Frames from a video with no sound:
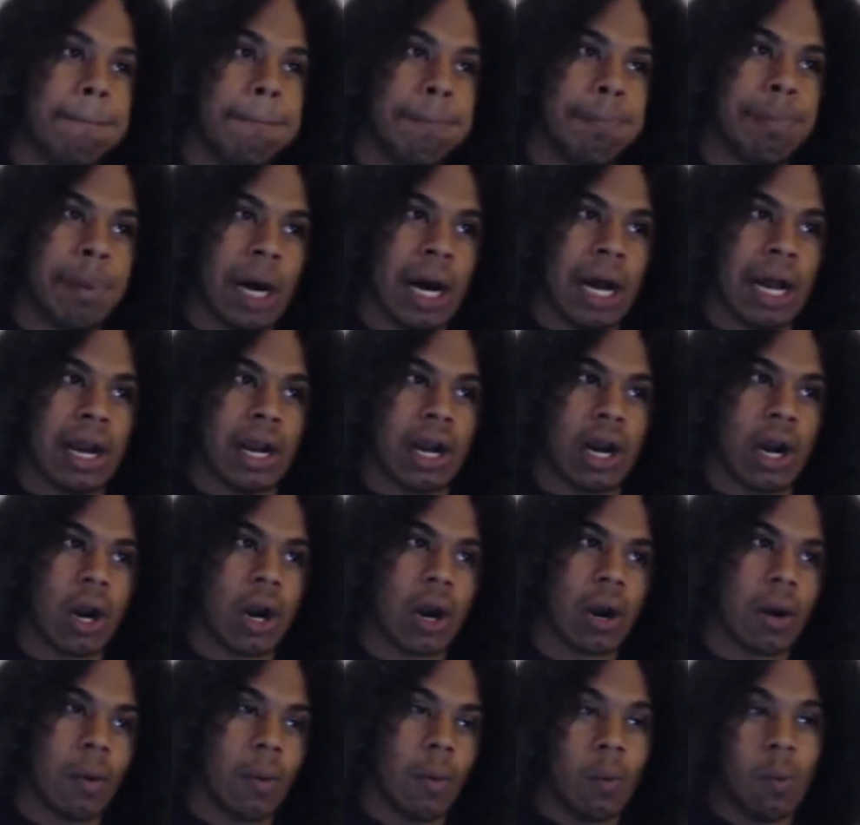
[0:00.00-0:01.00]
But
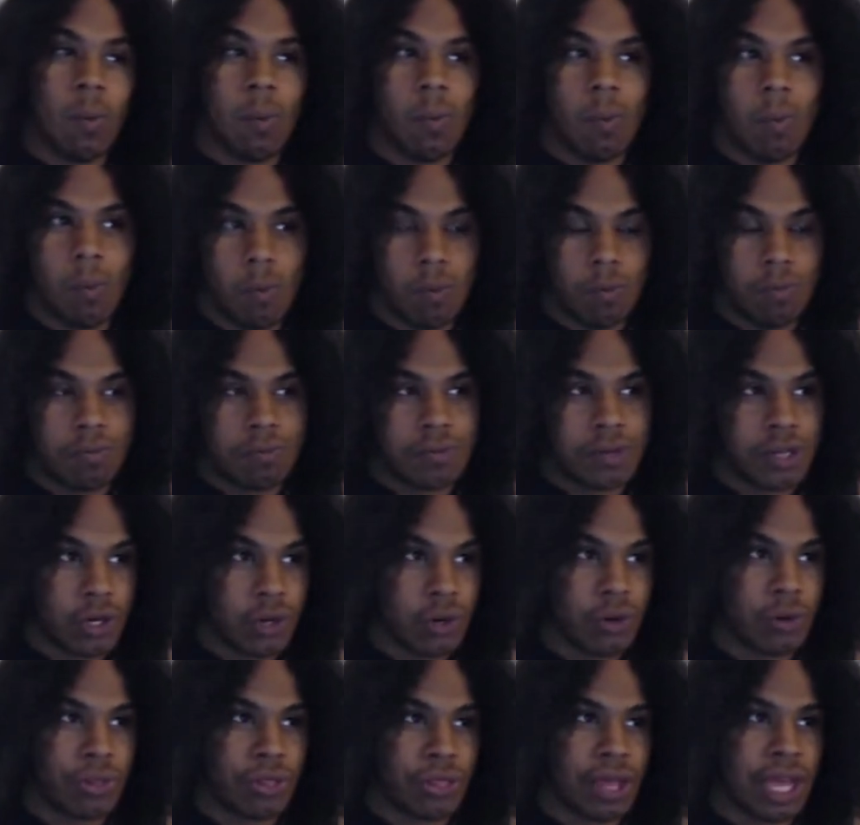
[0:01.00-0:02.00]

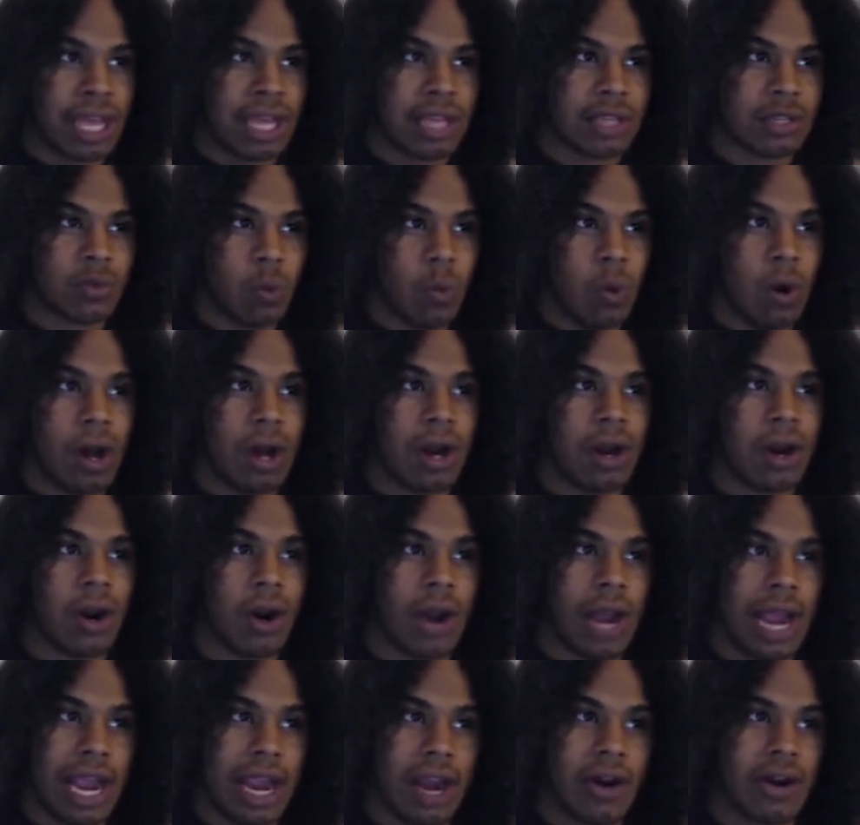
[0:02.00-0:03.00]
two things. One, her
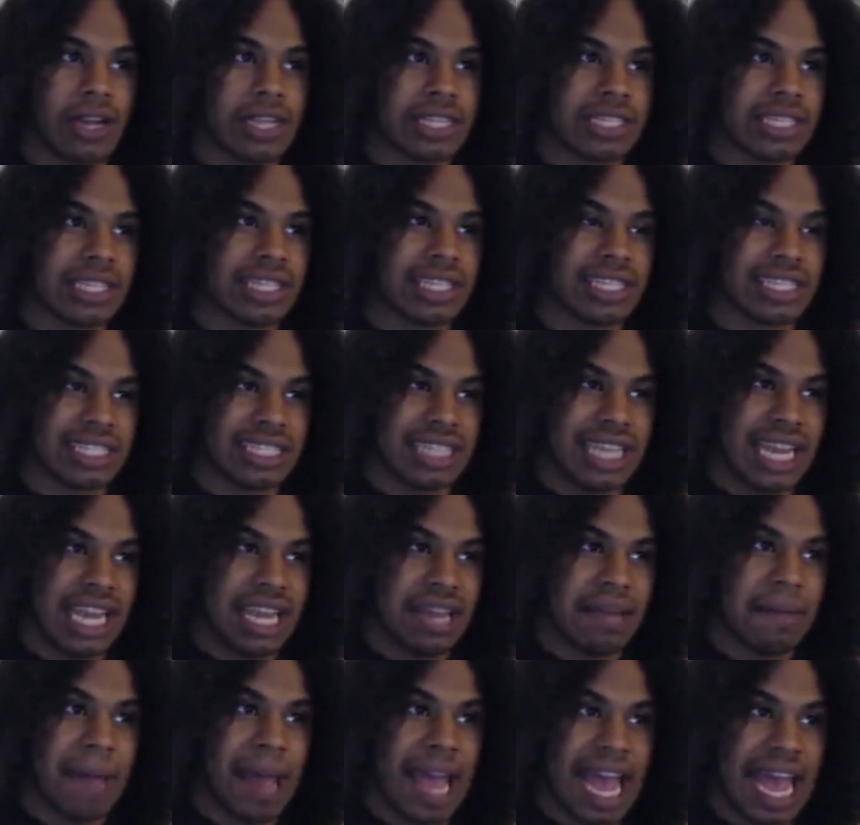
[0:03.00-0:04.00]
hair isn't the
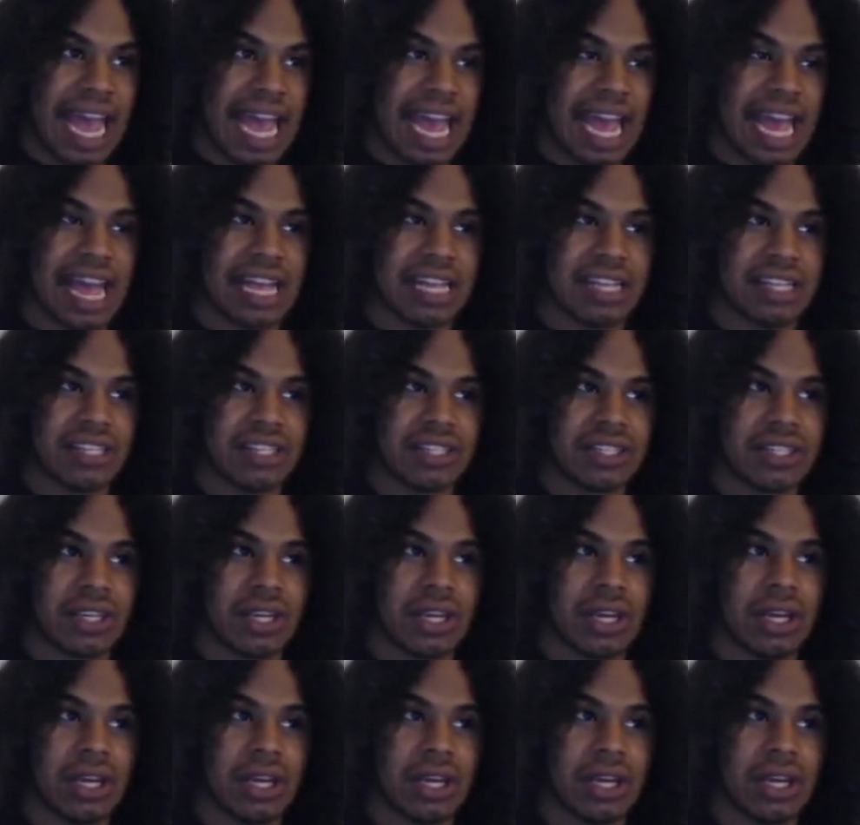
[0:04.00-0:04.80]
same as